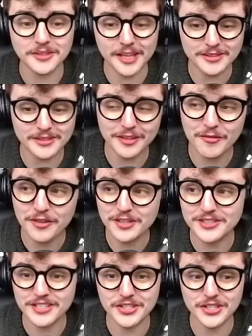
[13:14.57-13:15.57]
That was like the
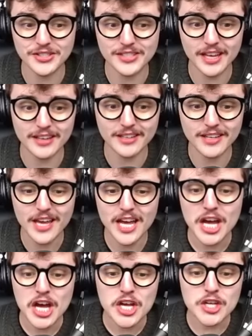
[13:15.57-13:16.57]
first thing she said.
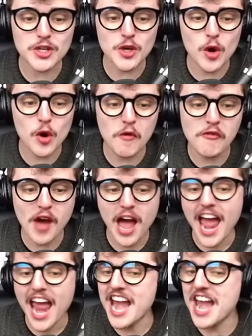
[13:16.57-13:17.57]
You've
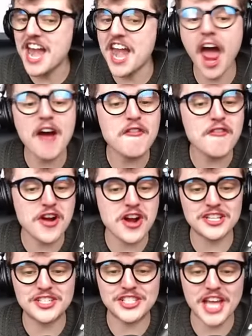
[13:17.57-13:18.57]
never
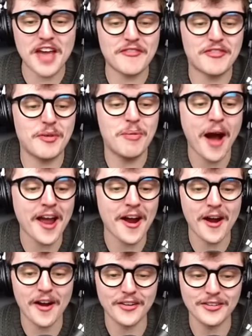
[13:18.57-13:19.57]
saved my
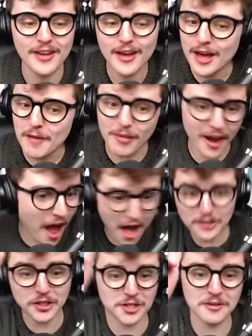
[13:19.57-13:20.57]
art, but
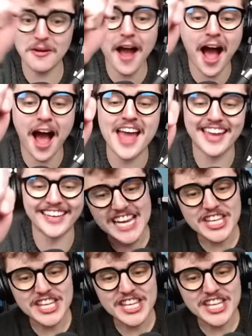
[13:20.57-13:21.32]
I'll try.